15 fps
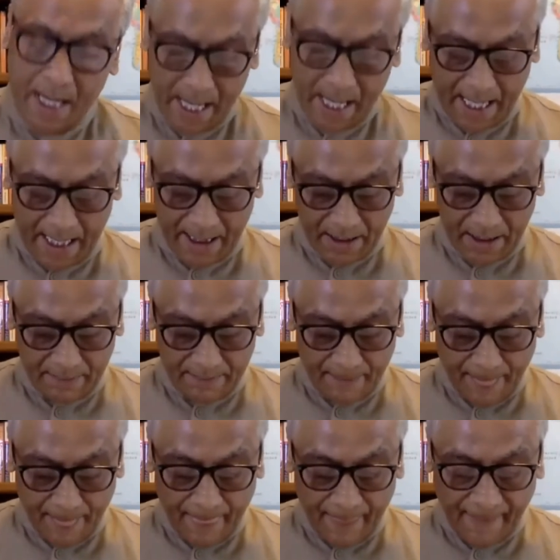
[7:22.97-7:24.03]
and
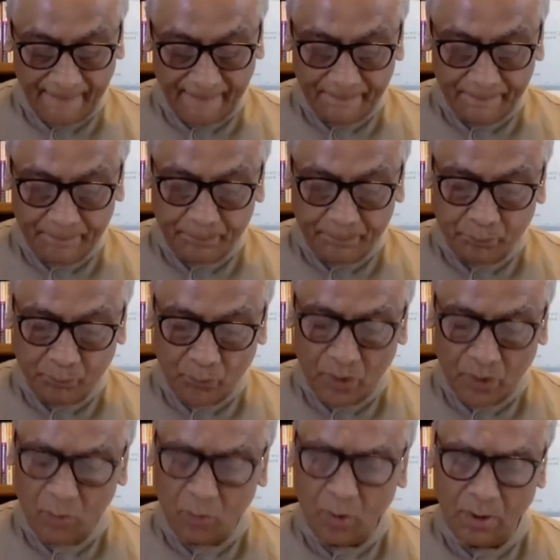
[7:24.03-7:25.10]

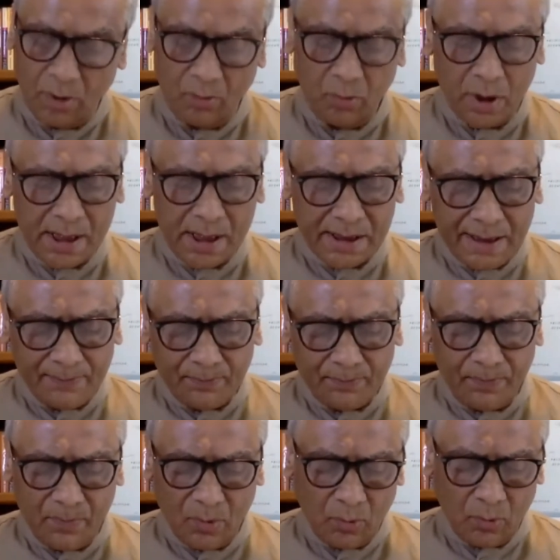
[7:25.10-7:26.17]
what is the
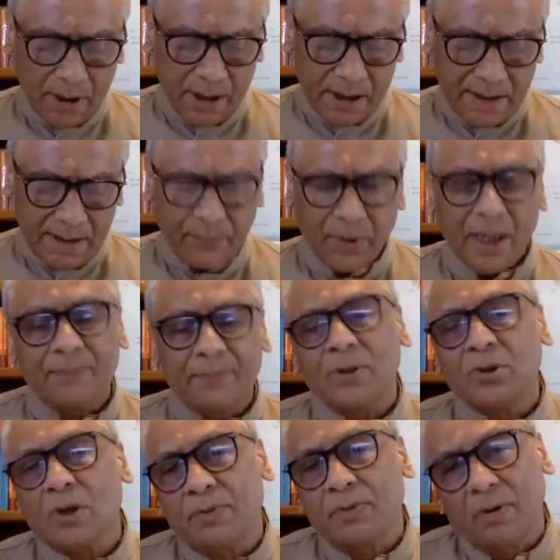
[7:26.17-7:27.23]
what is the
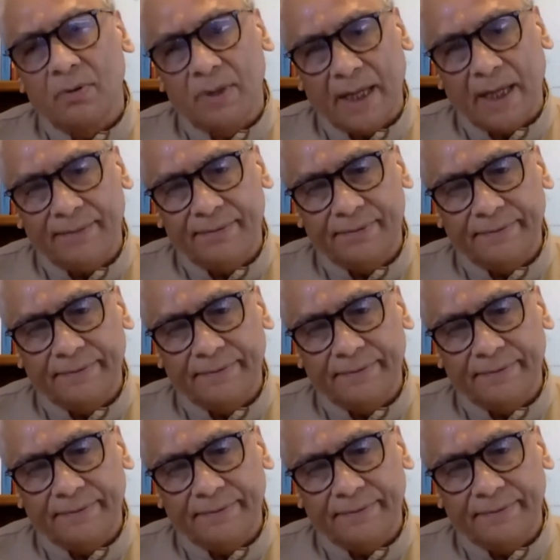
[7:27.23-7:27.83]
purpose of our life